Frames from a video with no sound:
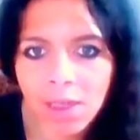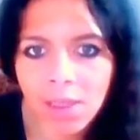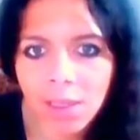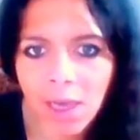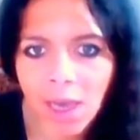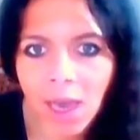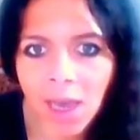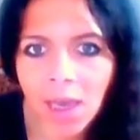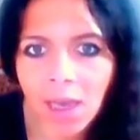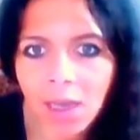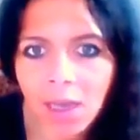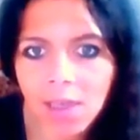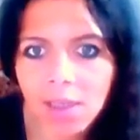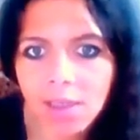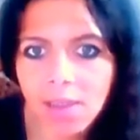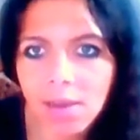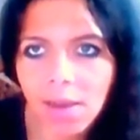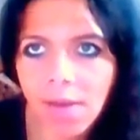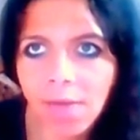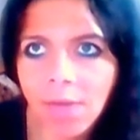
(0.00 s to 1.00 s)
I'm
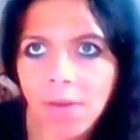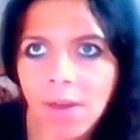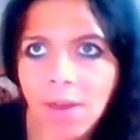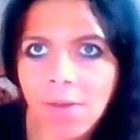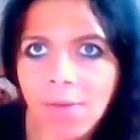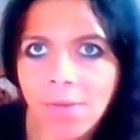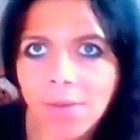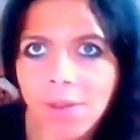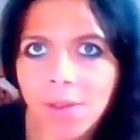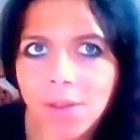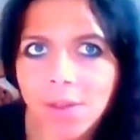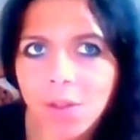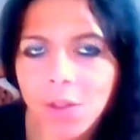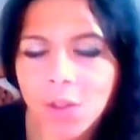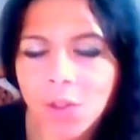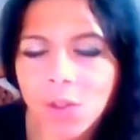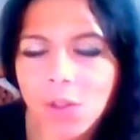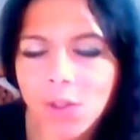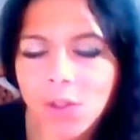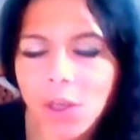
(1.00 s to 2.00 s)
38. I've
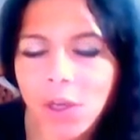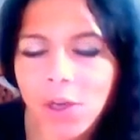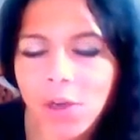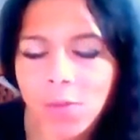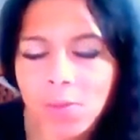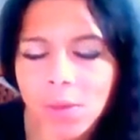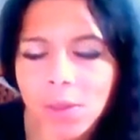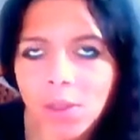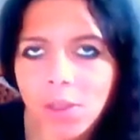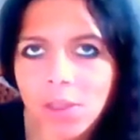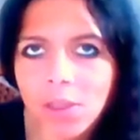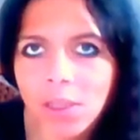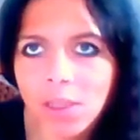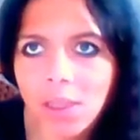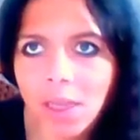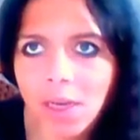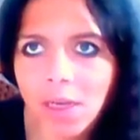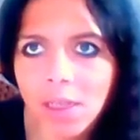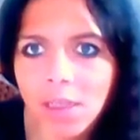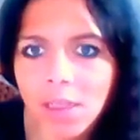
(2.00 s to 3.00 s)
lived
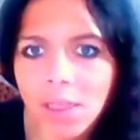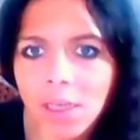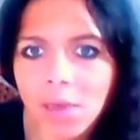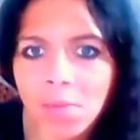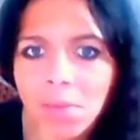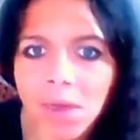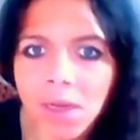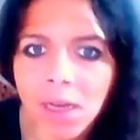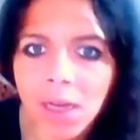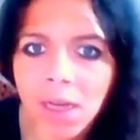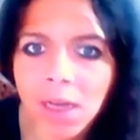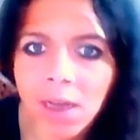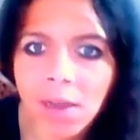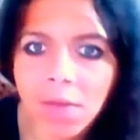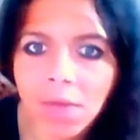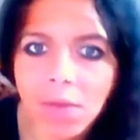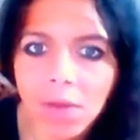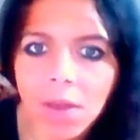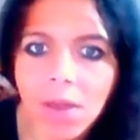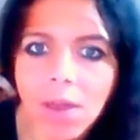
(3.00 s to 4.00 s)
so much insanity
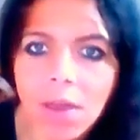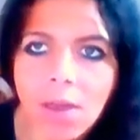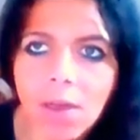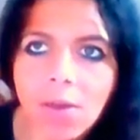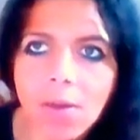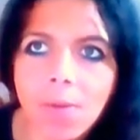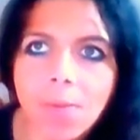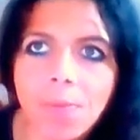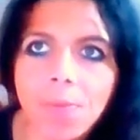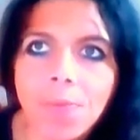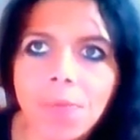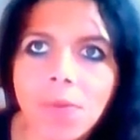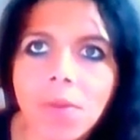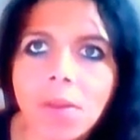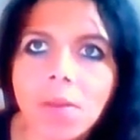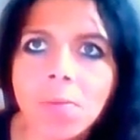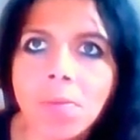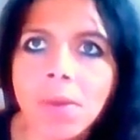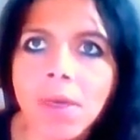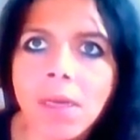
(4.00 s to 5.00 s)
in my life,
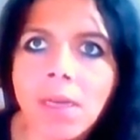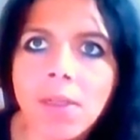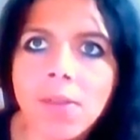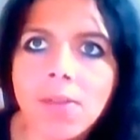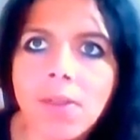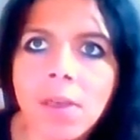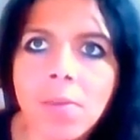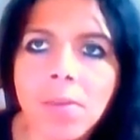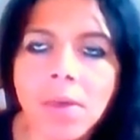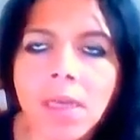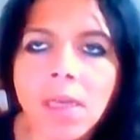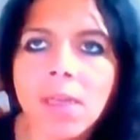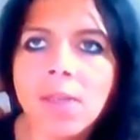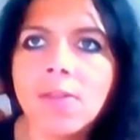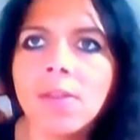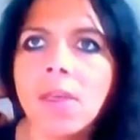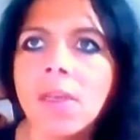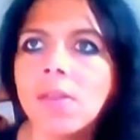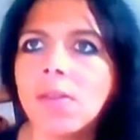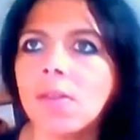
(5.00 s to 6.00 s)
been
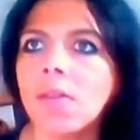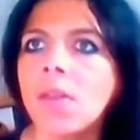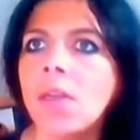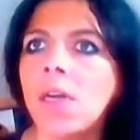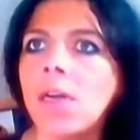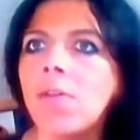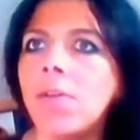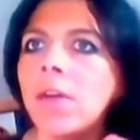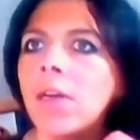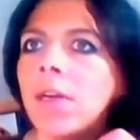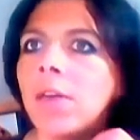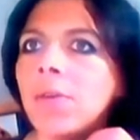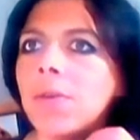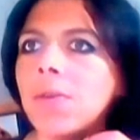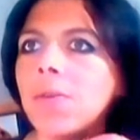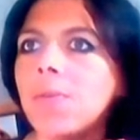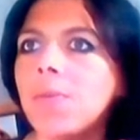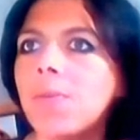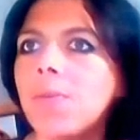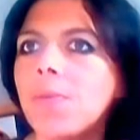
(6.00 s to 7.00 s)
in so many insane
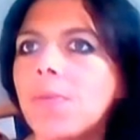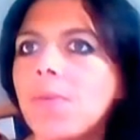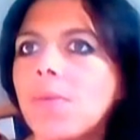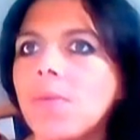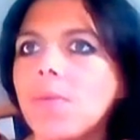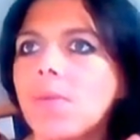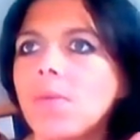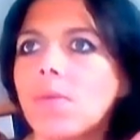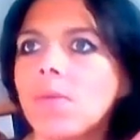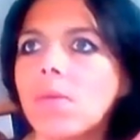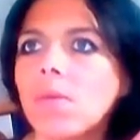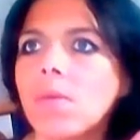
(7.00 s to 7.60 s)
scenarios.